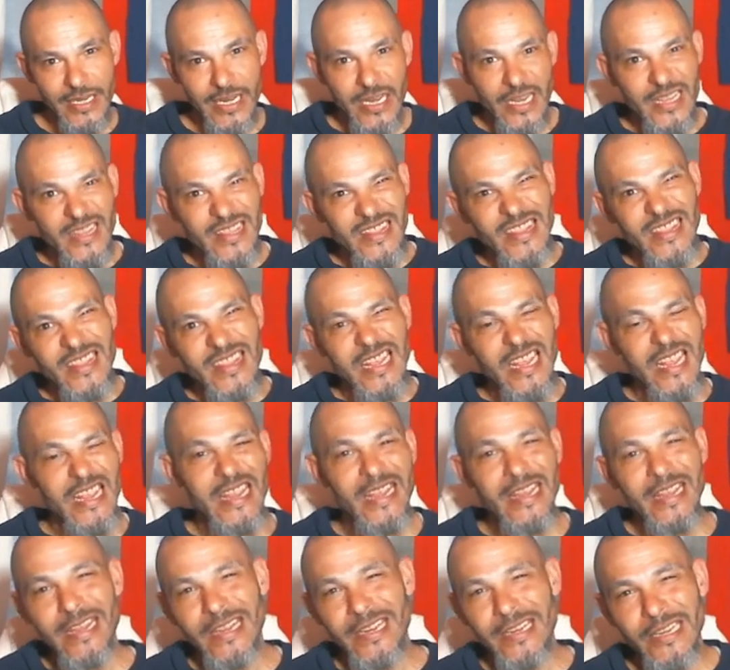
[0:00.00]
that
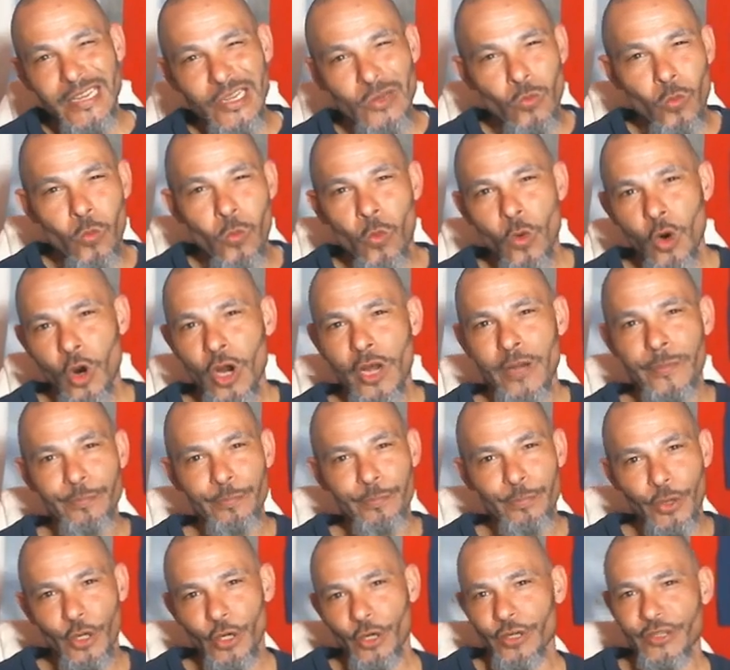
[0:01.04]
any one
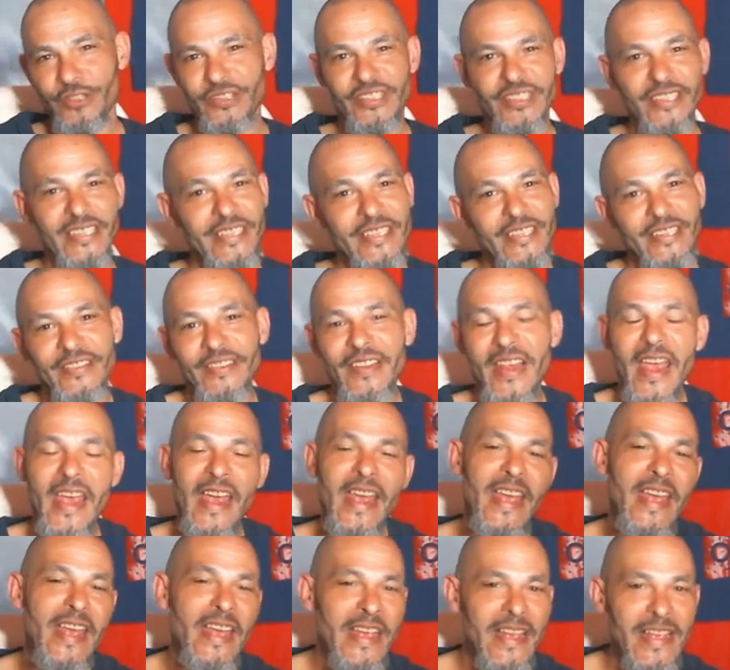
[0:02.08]
person has
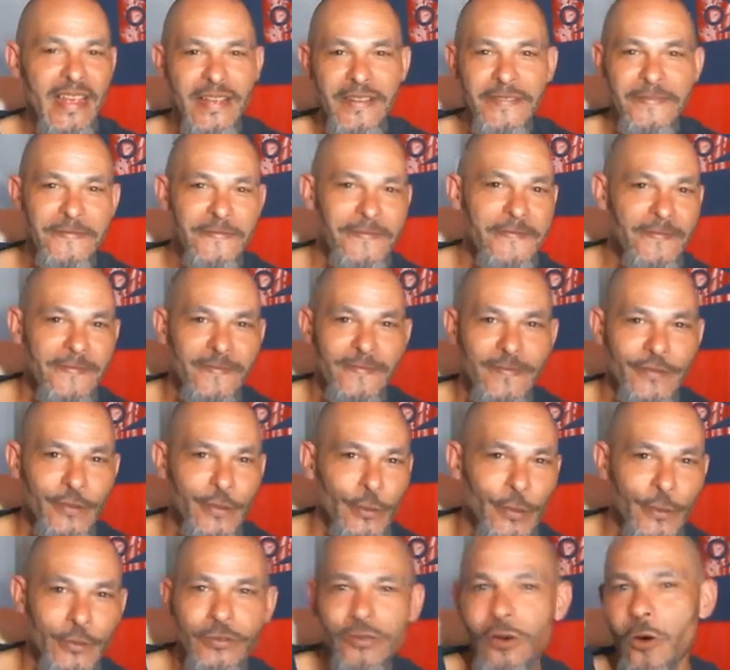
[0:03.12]
ever
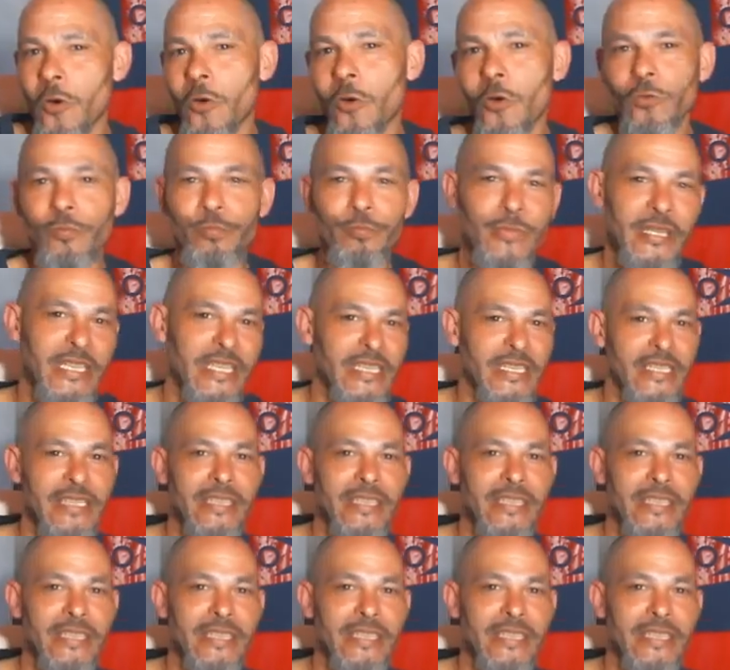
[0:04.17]
told me